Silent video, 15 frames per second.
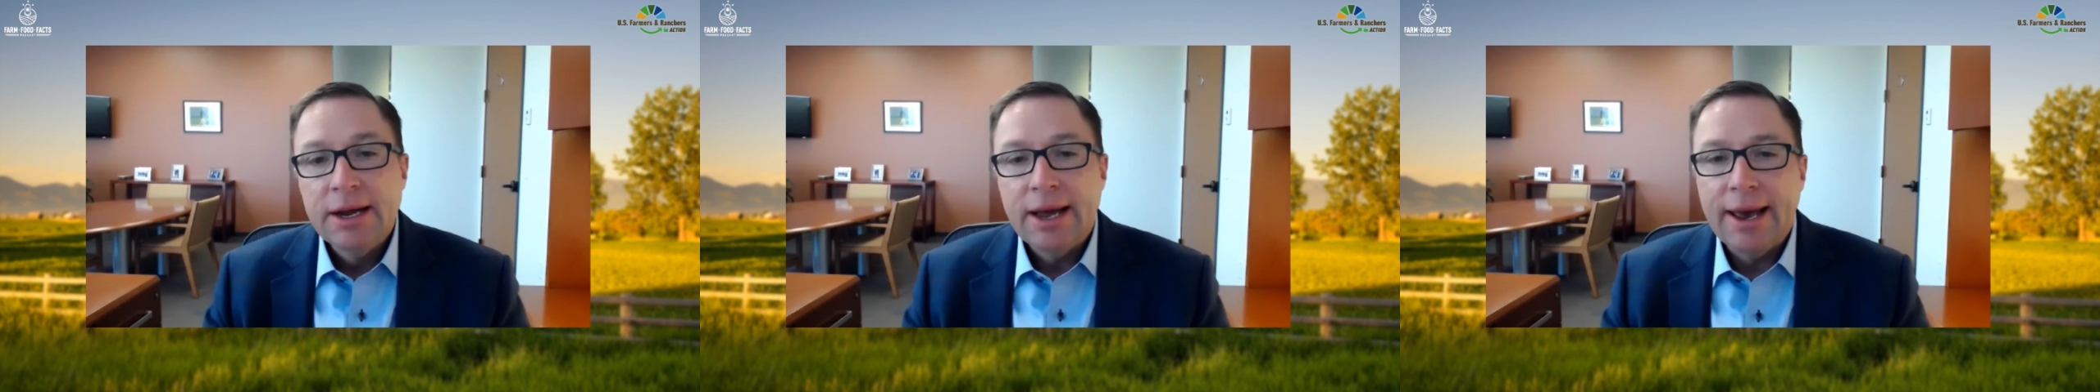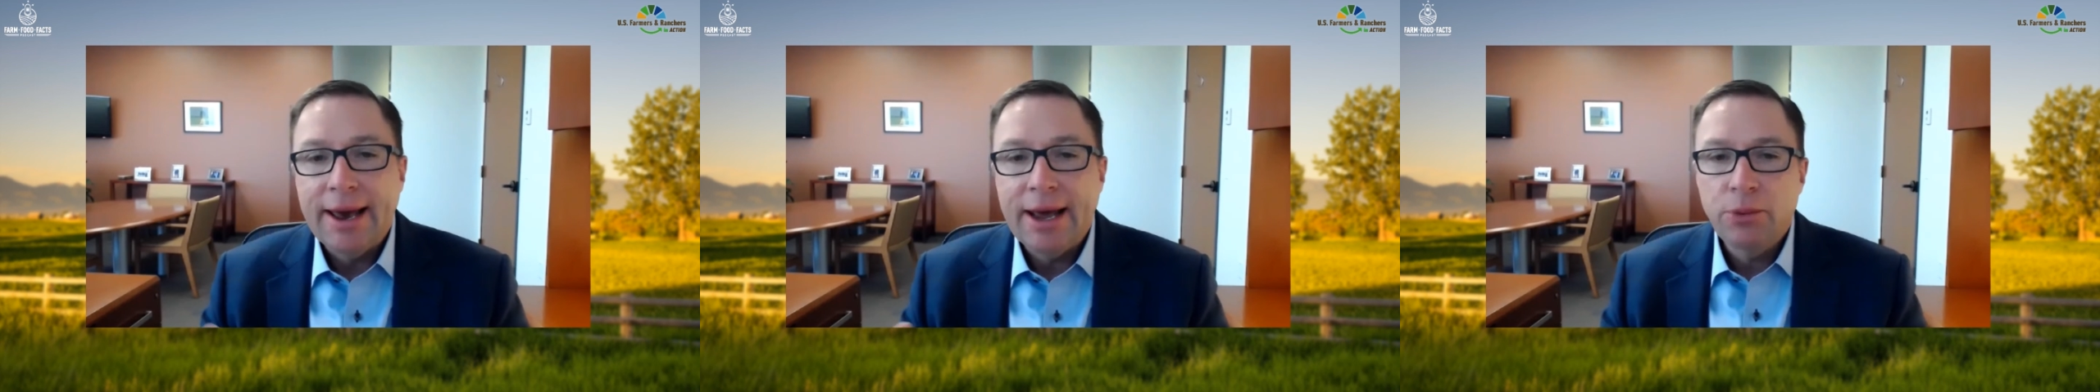
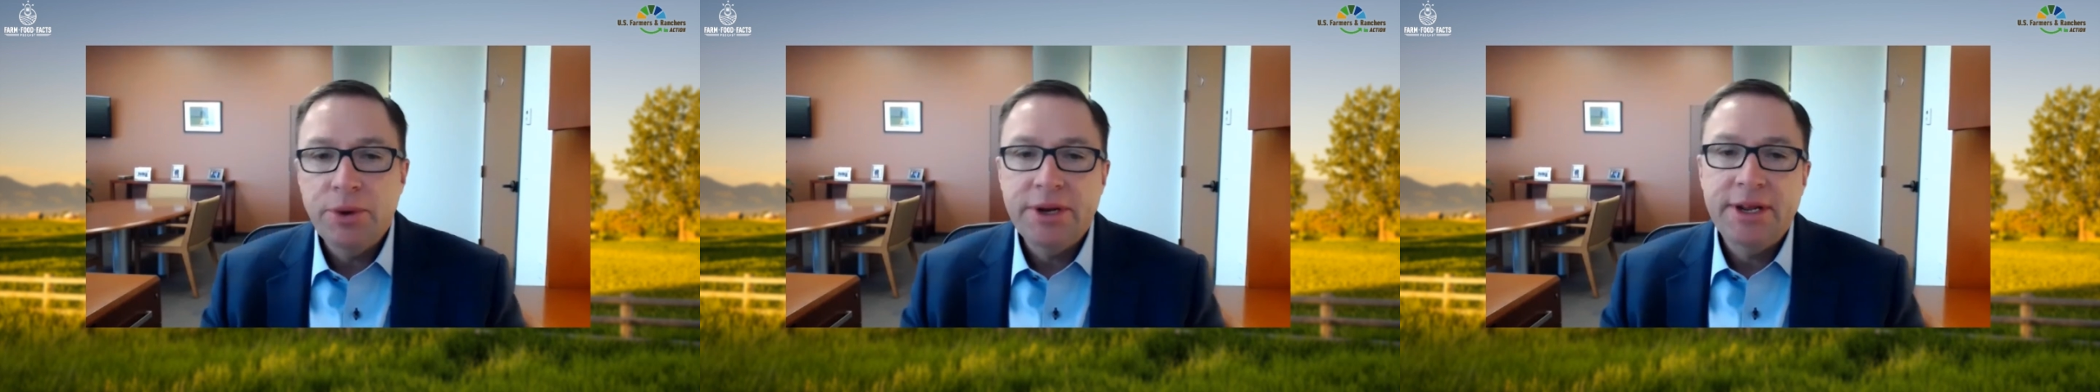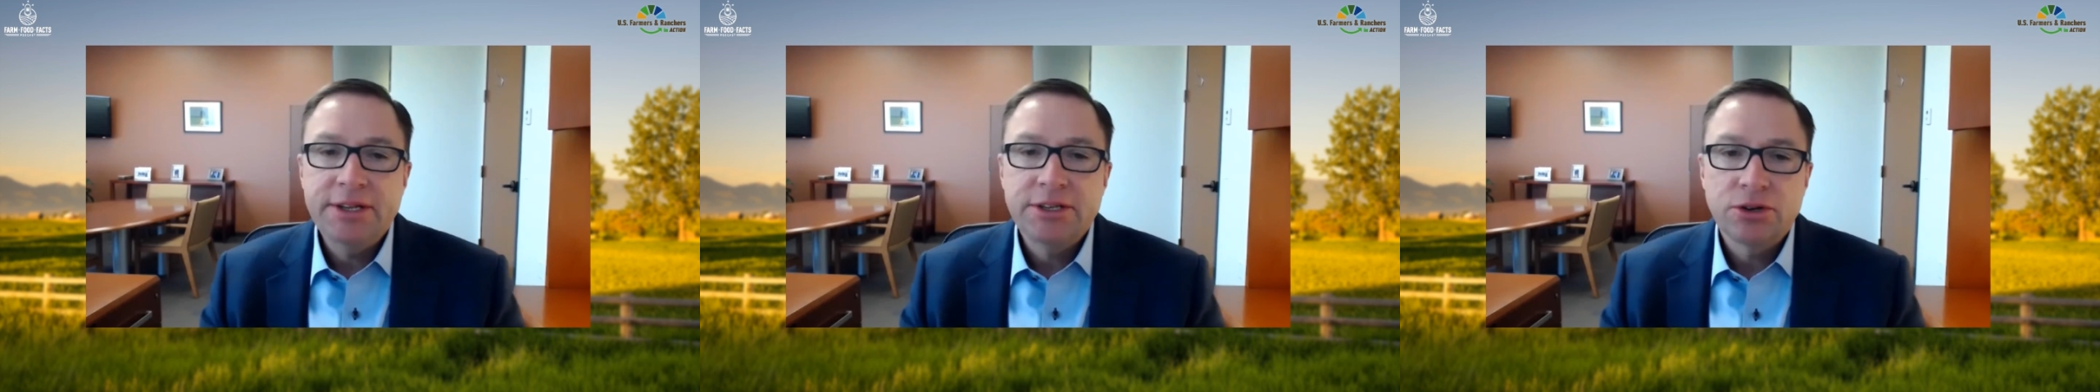and we
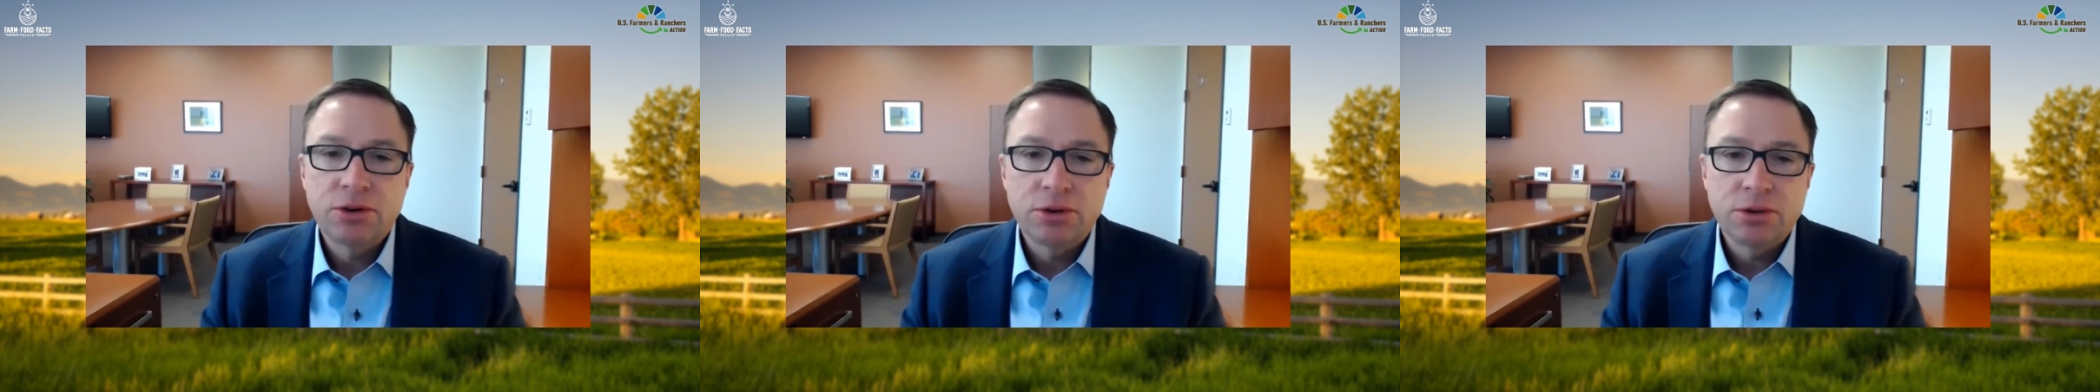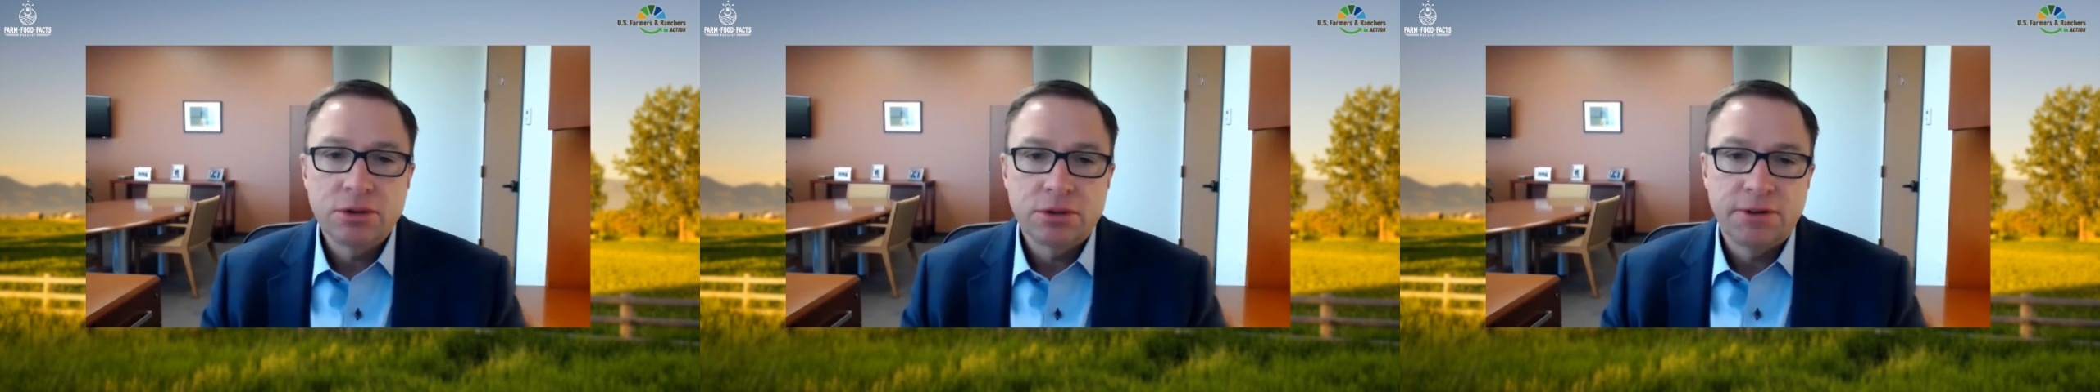need
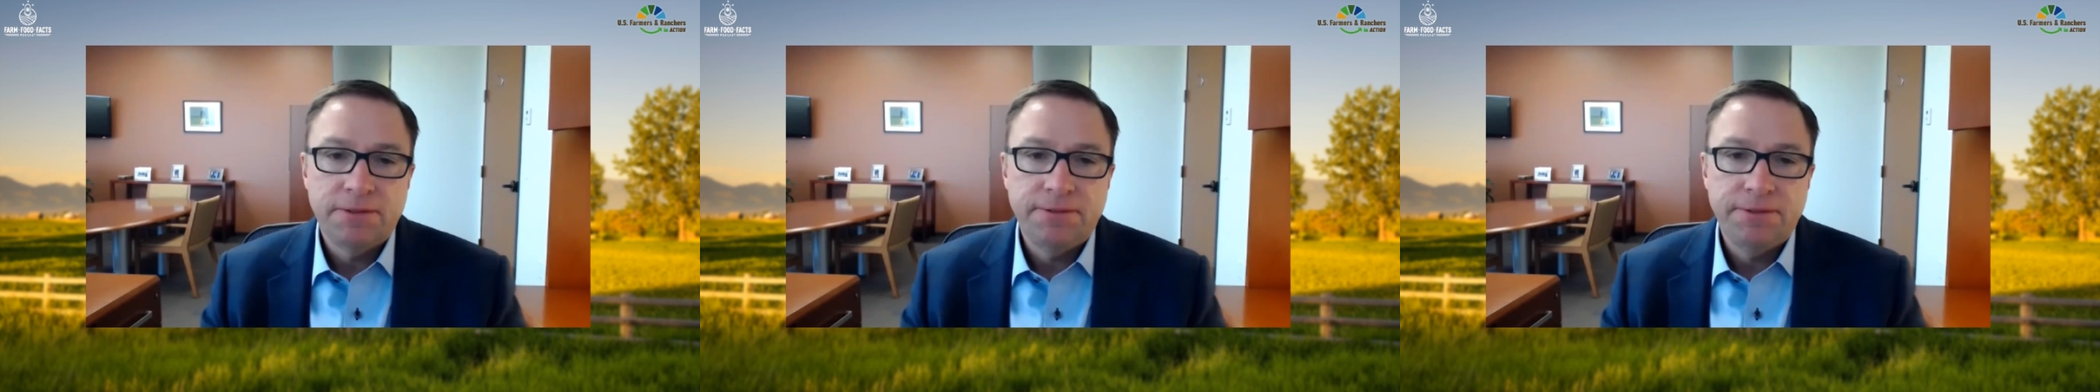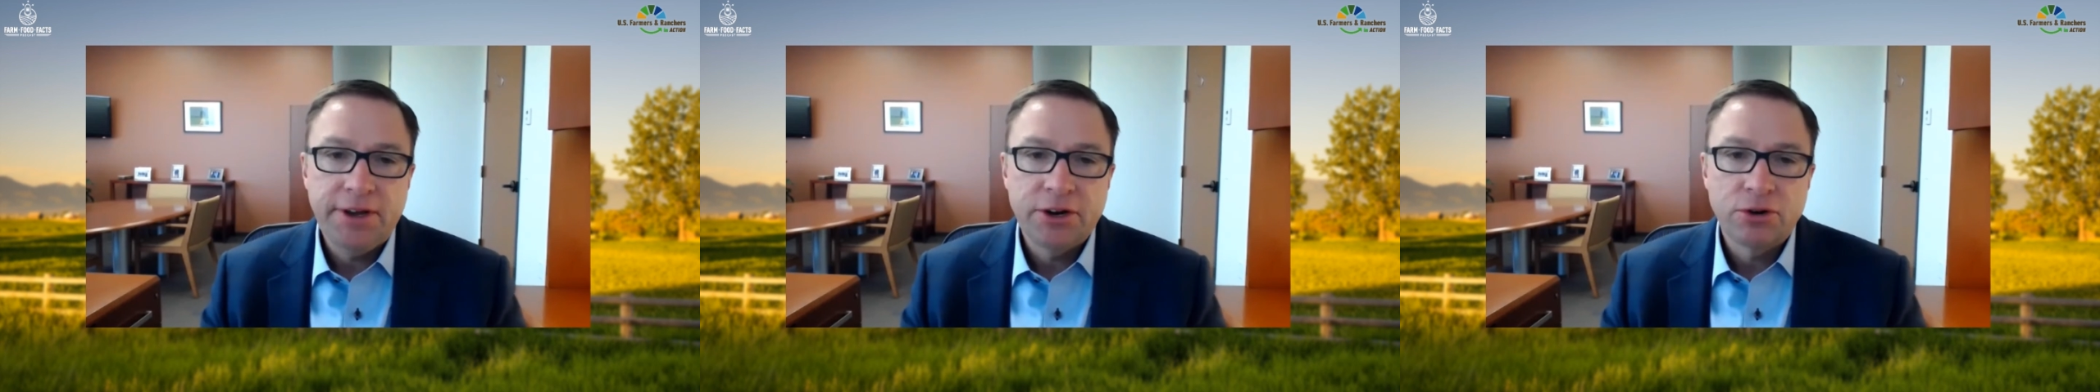to
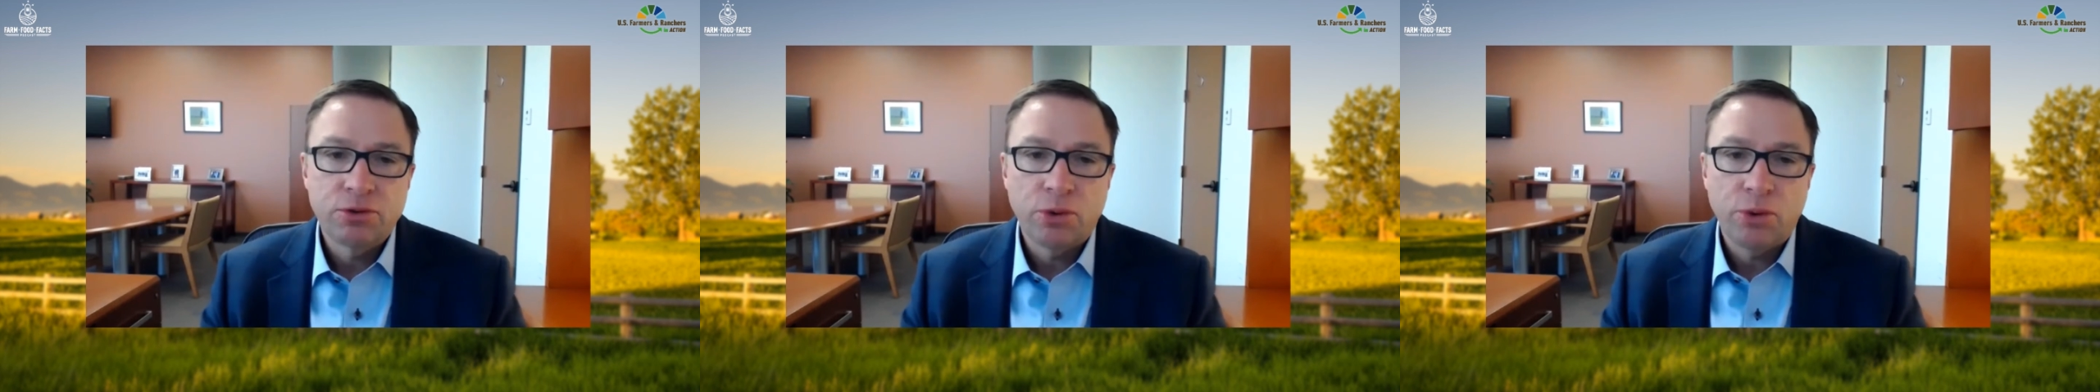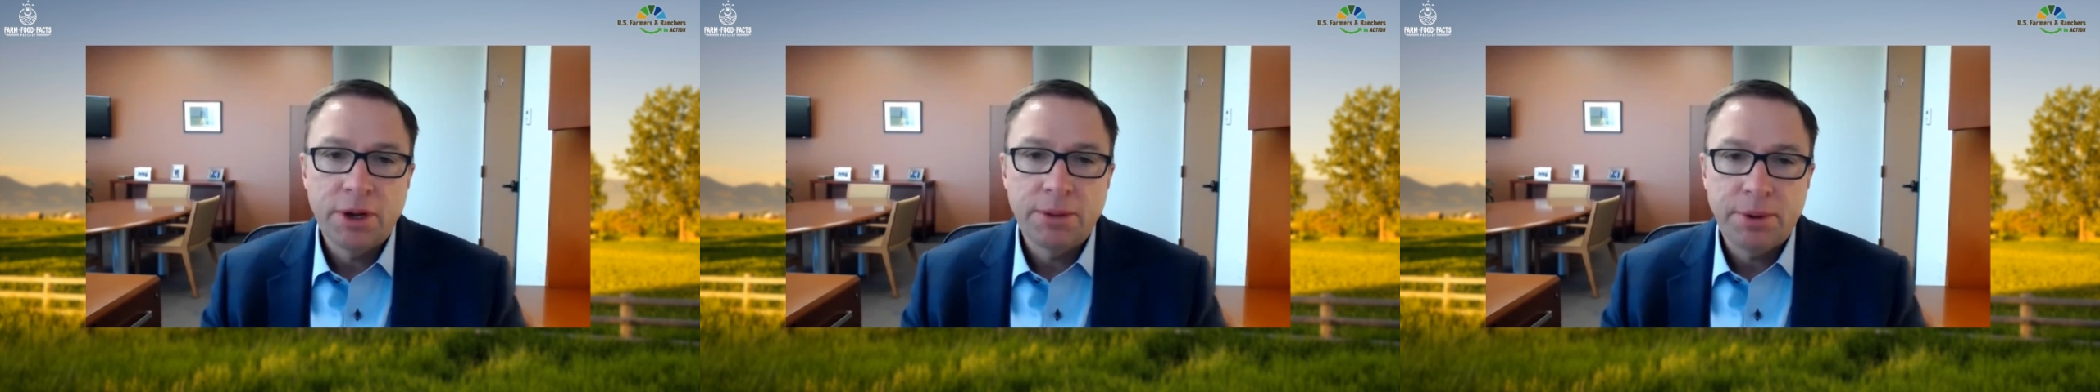feed a
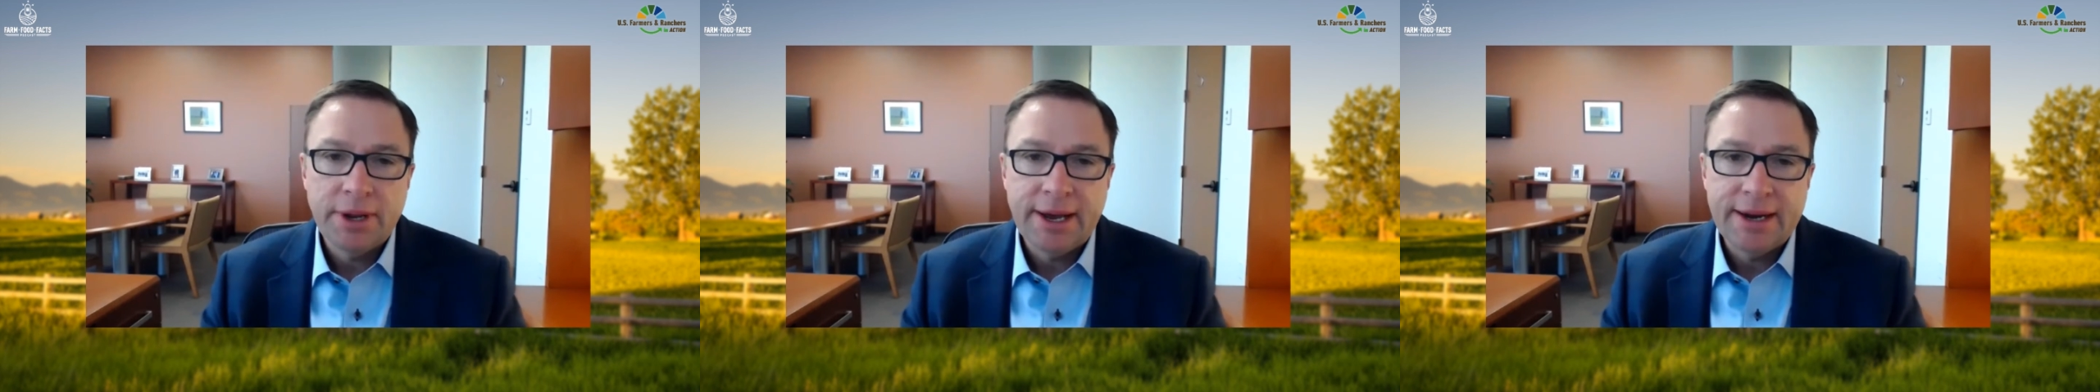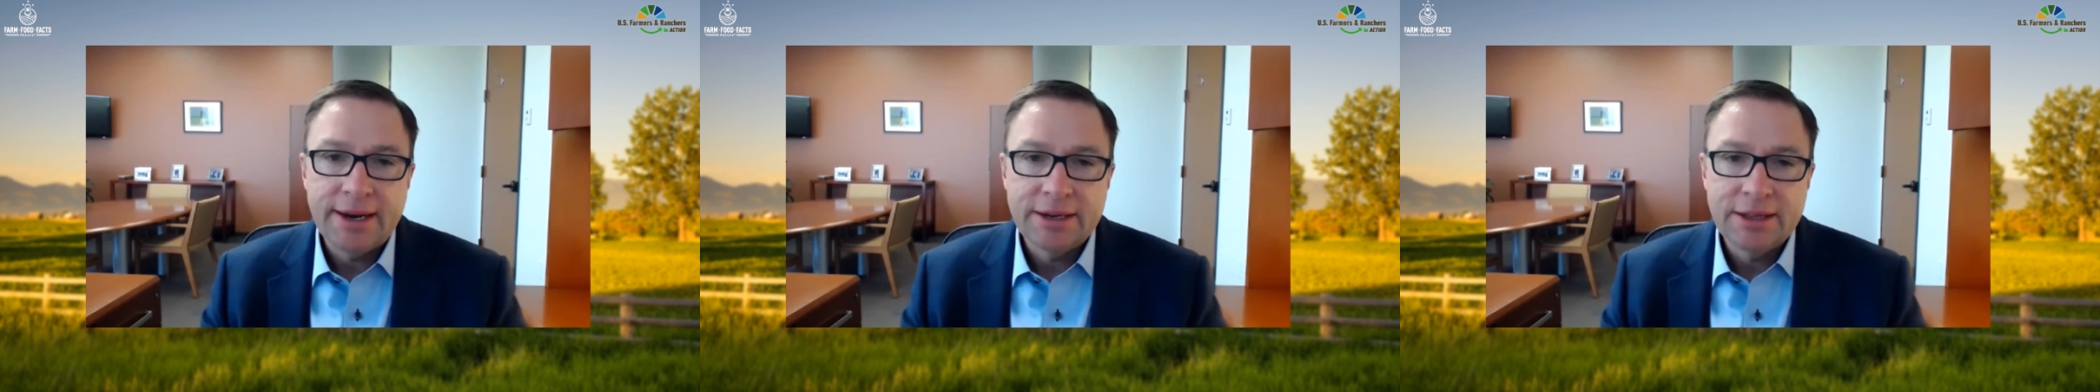growing
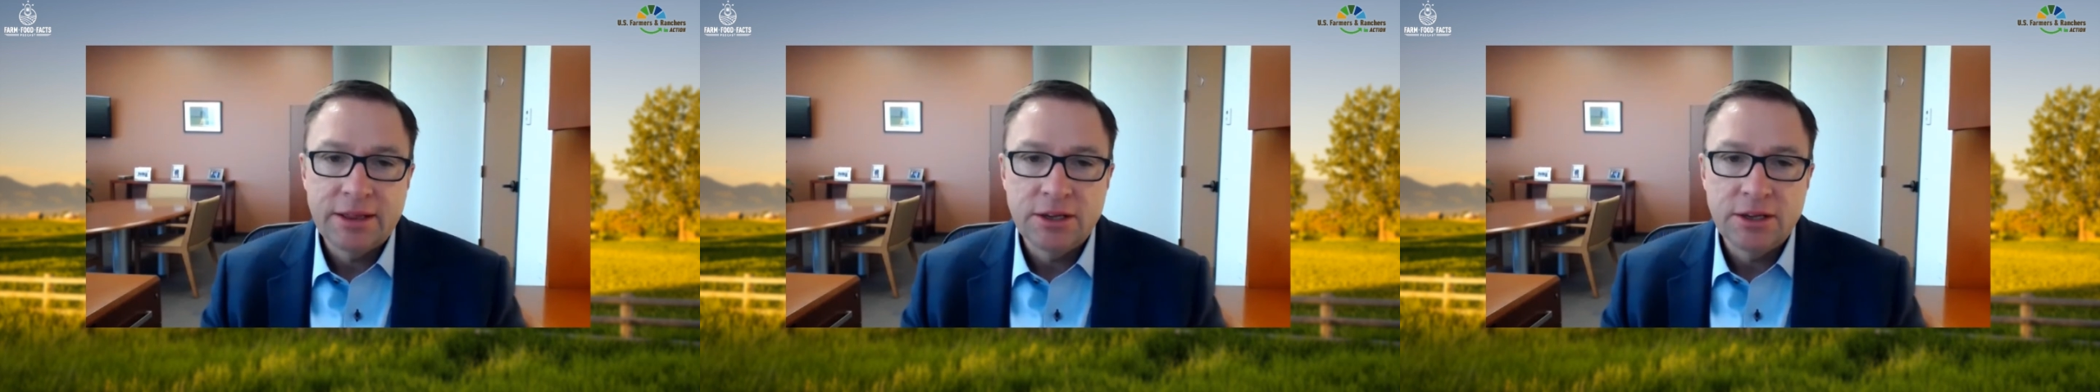planet.